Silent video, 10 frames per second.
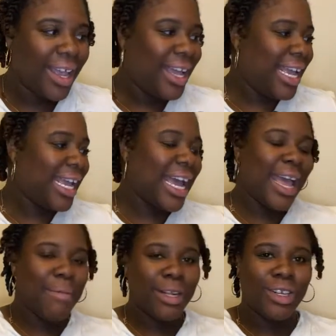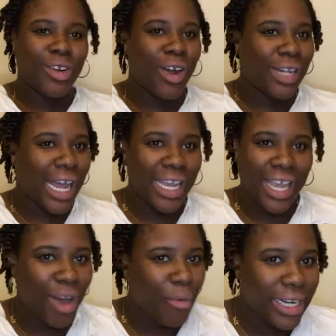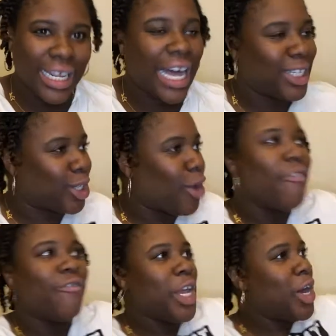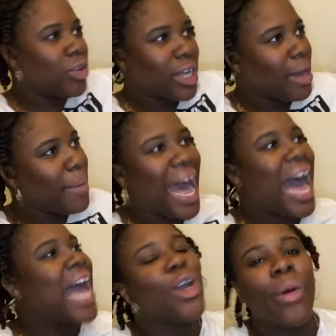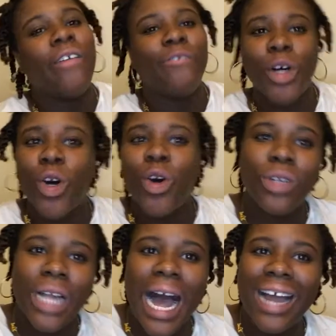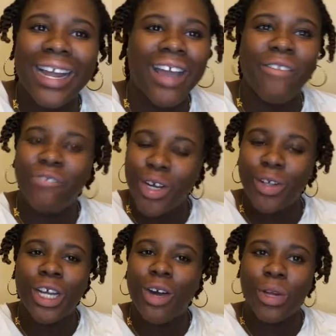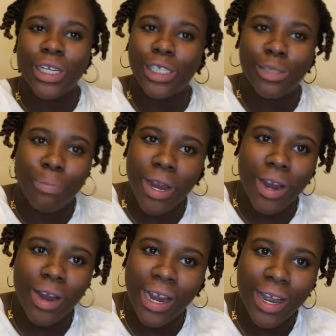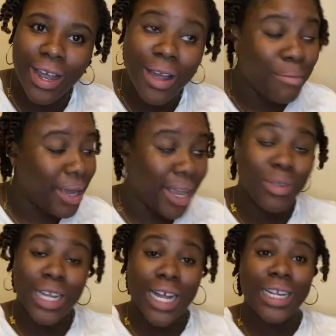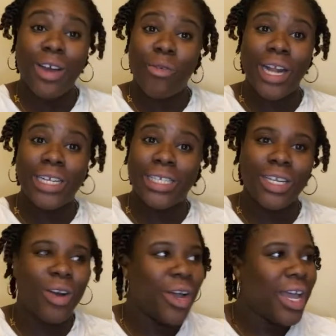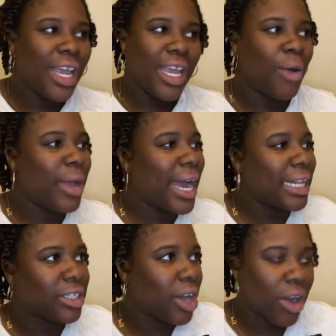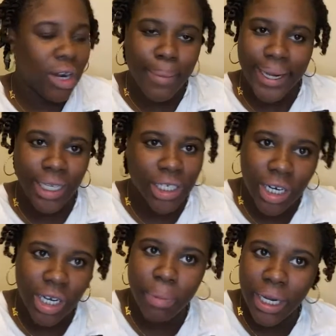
he came back to the car like, yeah, we just got so filled up. How you in food line getting filled up with the spirit? But he was out there witnessing though. Yeah, we got to talking about the sugar been